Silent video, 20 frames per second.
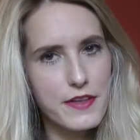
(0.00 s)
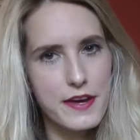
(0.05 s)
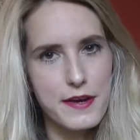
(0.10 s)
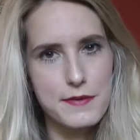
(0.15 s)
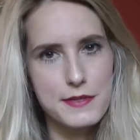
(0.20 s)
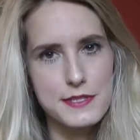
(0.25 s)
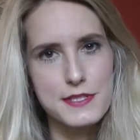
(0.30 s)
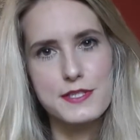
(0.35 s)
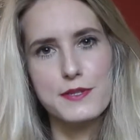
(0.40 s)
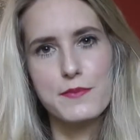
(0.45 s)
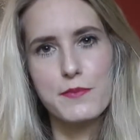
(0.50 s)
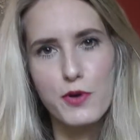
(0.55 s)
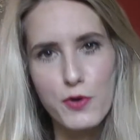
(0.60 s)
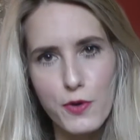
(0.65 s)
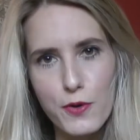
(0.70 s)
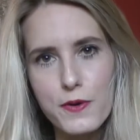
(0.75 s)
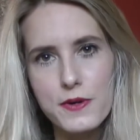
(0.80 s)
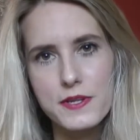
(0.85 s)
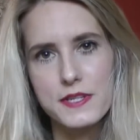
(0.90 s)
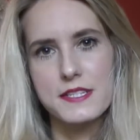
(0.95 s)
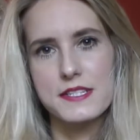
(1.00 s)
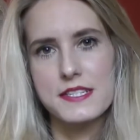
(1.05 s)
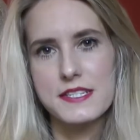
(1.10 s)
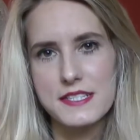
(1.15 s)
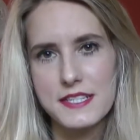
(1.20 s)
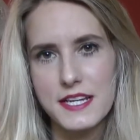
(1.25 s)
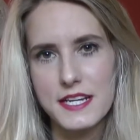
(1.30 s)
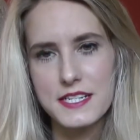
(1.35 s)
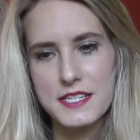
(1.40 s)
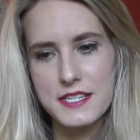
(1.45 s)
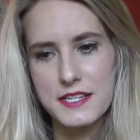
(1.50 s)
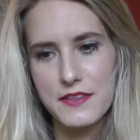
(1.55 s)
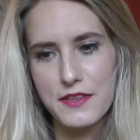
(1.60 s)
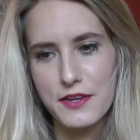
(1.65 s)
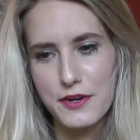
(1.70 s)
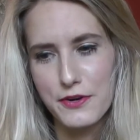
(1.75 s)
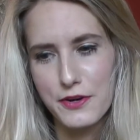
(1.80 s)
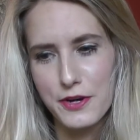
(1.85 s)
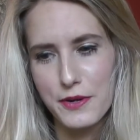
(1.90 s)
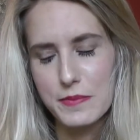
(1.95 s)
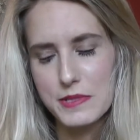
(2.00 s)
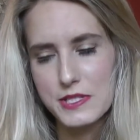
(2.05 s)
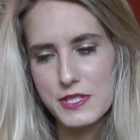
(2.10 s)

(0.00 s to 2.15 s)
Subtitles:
there was some awkwardness and tension in the group,